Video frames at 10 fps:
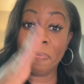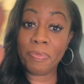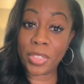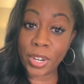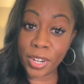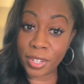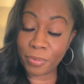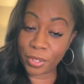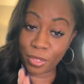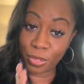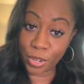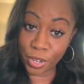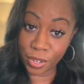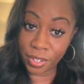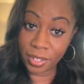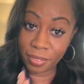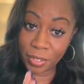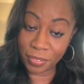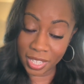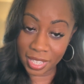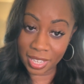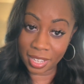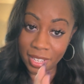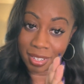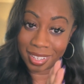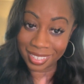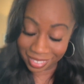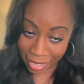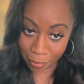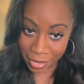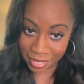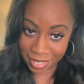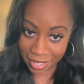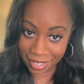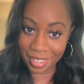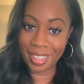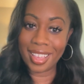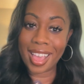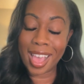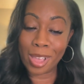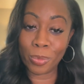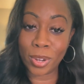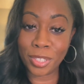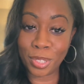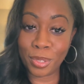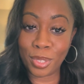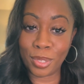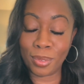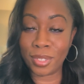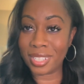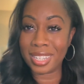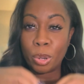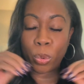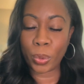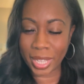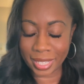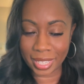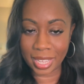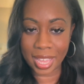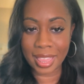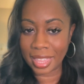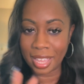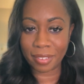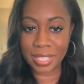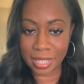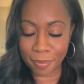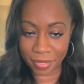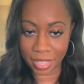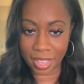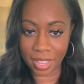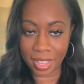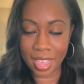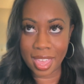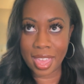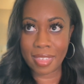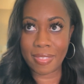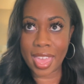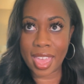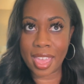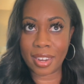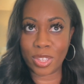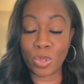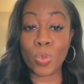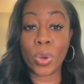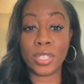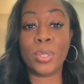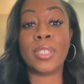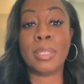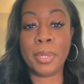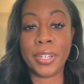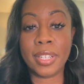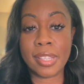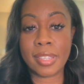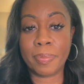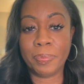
Third, for the third 15 second segment, I want you to just quickly think of something that you want to experience,